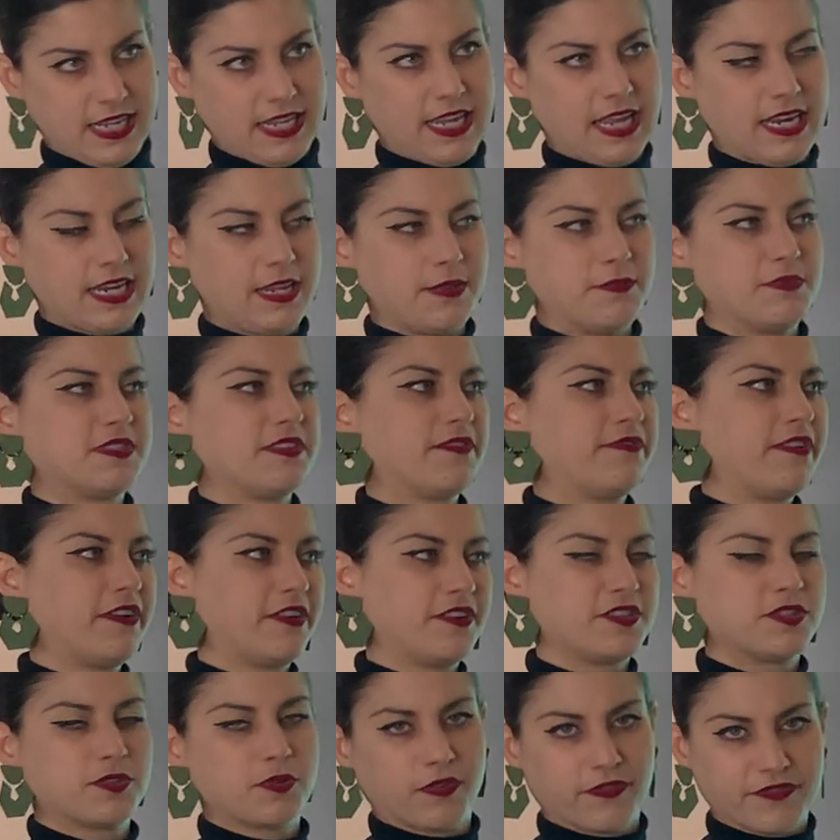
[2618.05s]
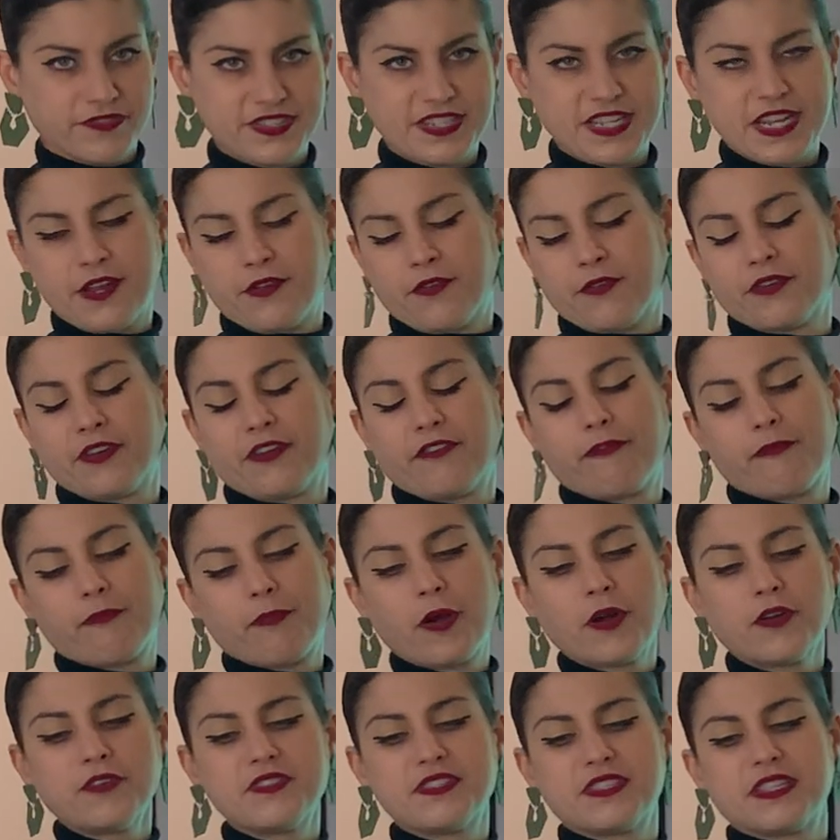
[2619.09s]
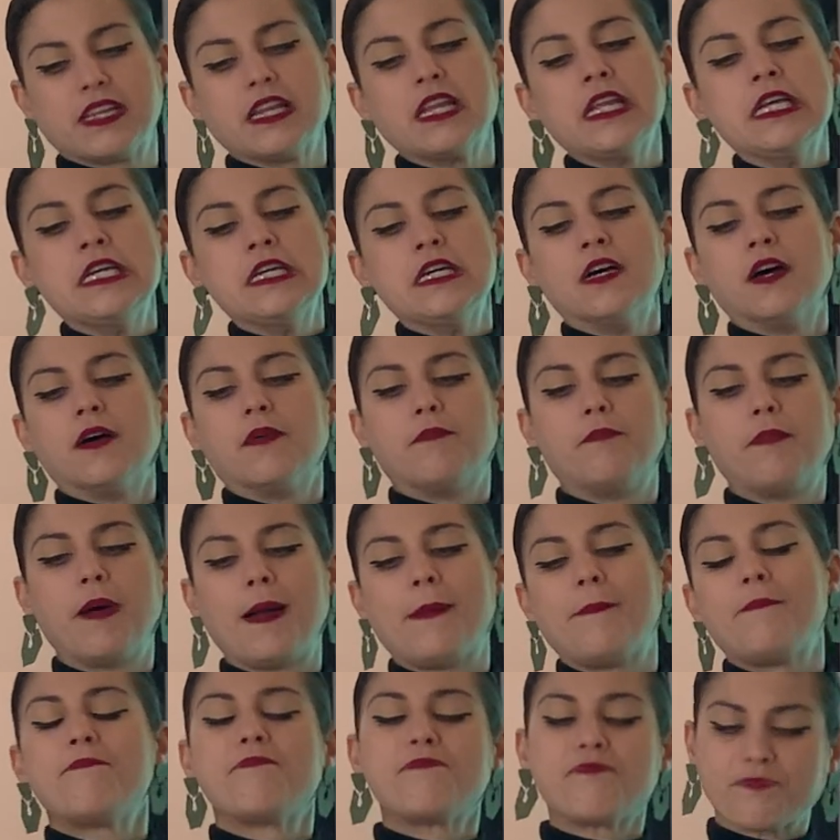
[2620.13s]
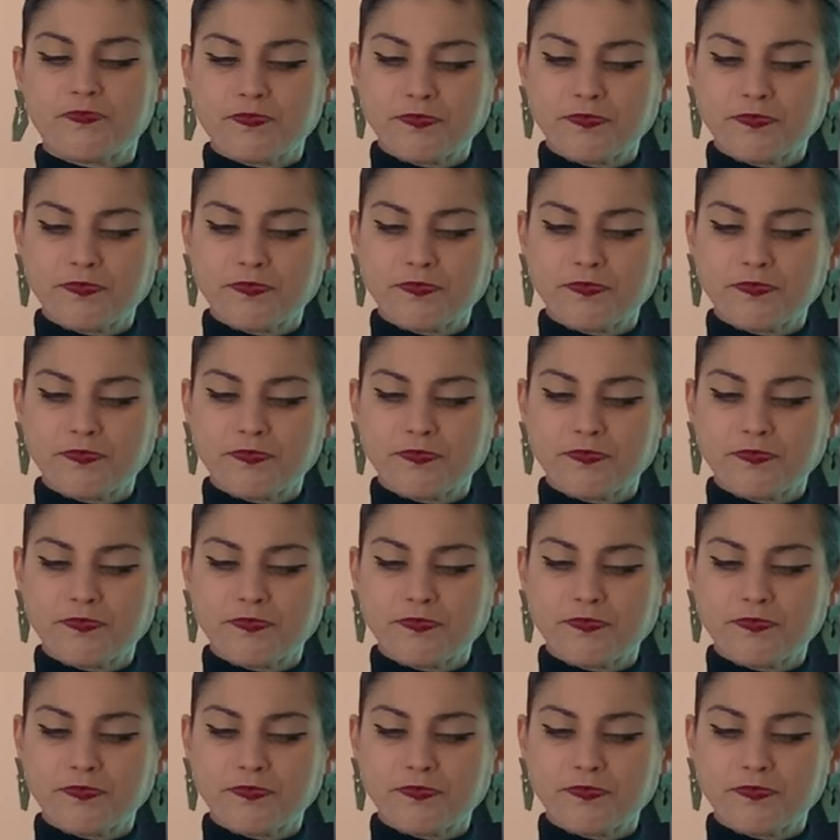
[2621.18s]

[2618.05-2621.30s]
Again, he was a very sort of secretive person, but